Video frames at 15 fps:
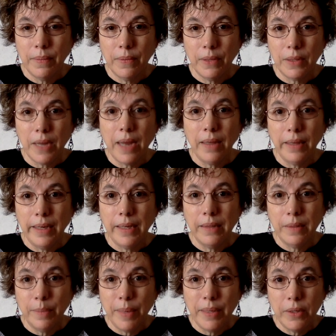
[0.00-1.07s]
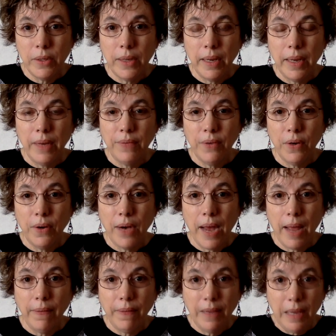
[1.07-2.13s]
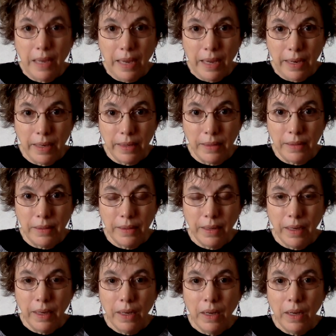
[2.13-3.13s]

real tightly, especially if you're at the end